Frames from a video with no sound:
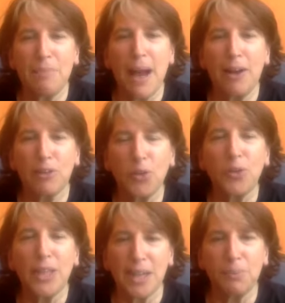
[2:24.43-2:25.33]
about
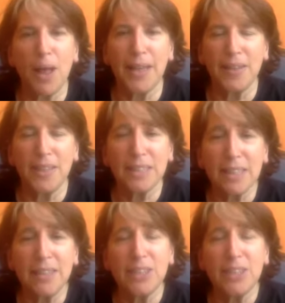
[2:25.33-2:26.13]
learning and applying these skills,